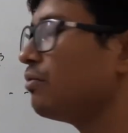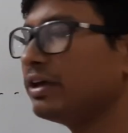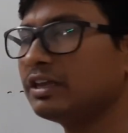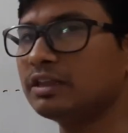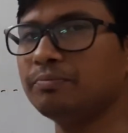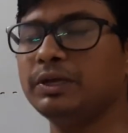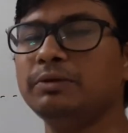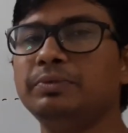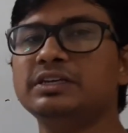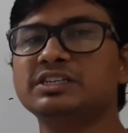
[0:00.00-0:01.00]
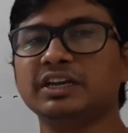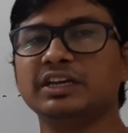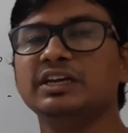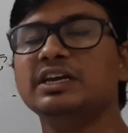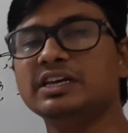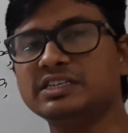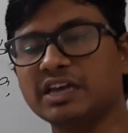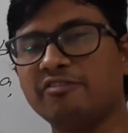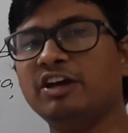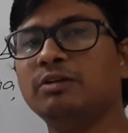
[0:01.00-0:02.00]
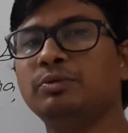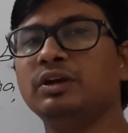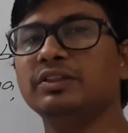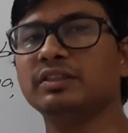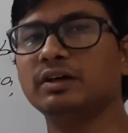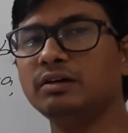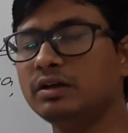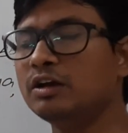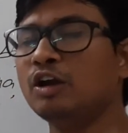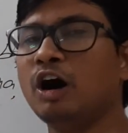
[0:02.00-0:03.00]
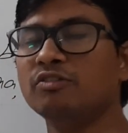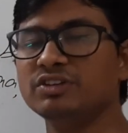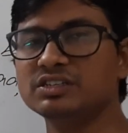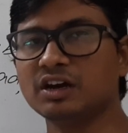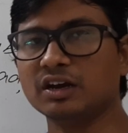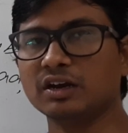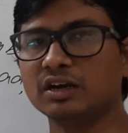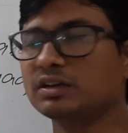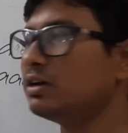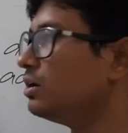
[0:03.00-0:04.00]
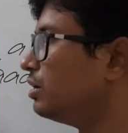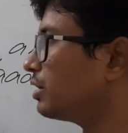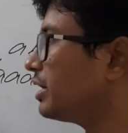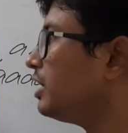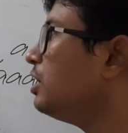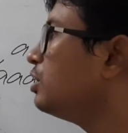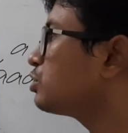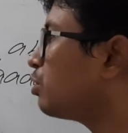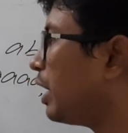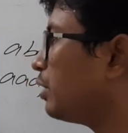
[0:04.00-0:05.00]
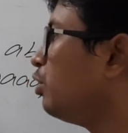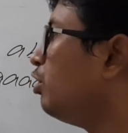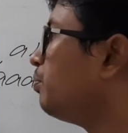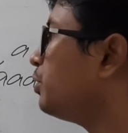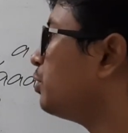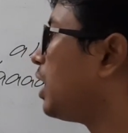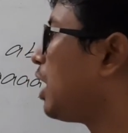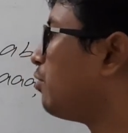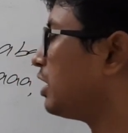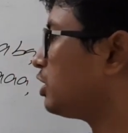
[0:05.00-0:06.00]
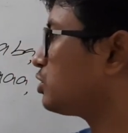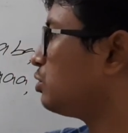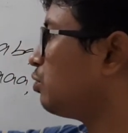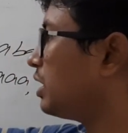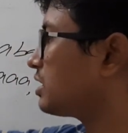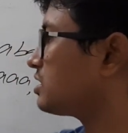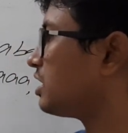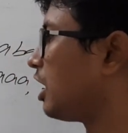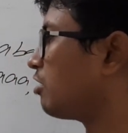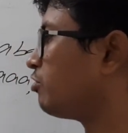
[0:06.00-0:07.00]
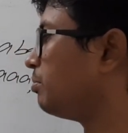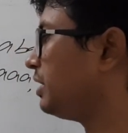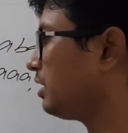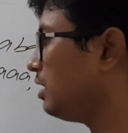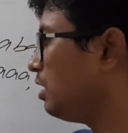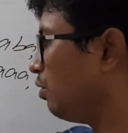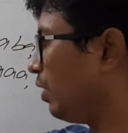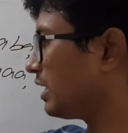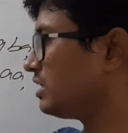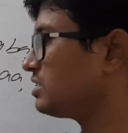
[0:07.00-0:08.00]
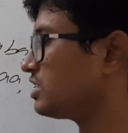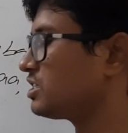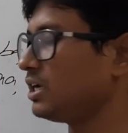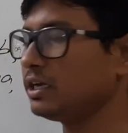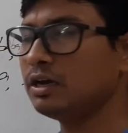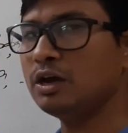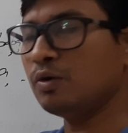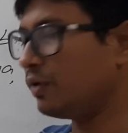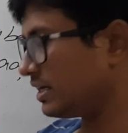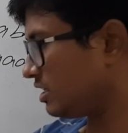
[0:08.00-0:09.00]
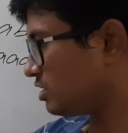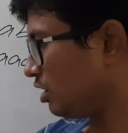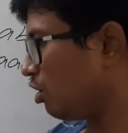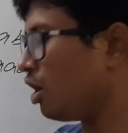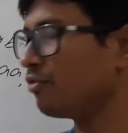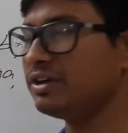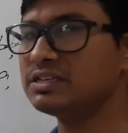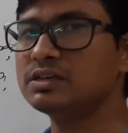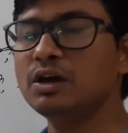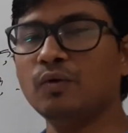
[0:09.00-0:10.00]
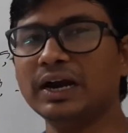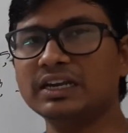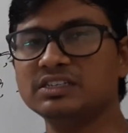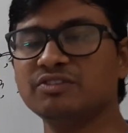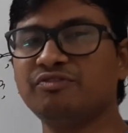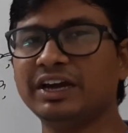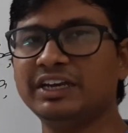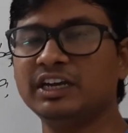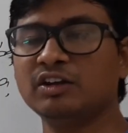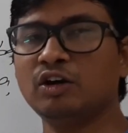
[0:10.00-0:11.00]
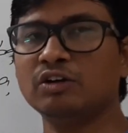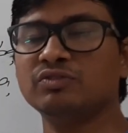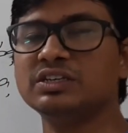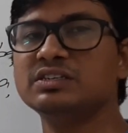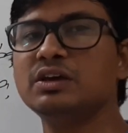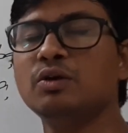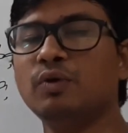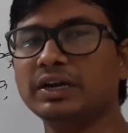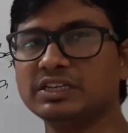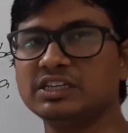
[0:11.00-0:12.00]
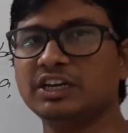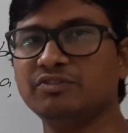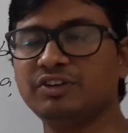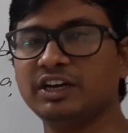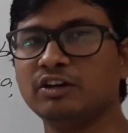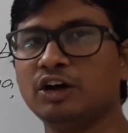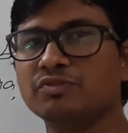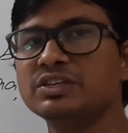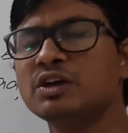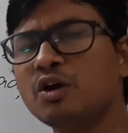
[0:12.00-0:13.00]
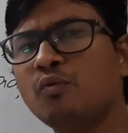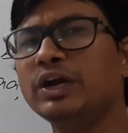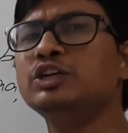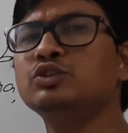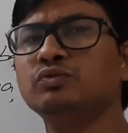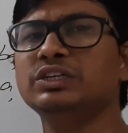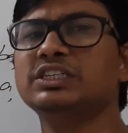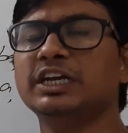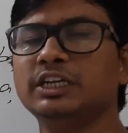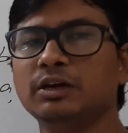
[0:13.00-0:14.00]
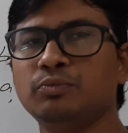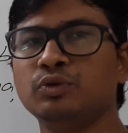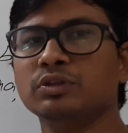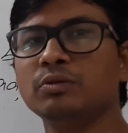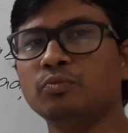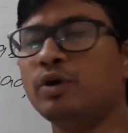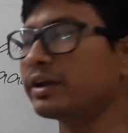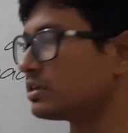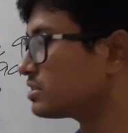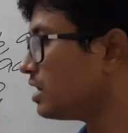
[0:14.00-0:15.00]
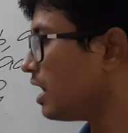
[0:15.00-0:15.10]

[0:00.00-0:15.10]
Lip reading: whether the BB string is available in the long ways or not. Okay, so I hope you have understood what is an alphabet, what is a string, what is a long ways, what is a finite long ways, what is an infinite long ways, why should we study about the models.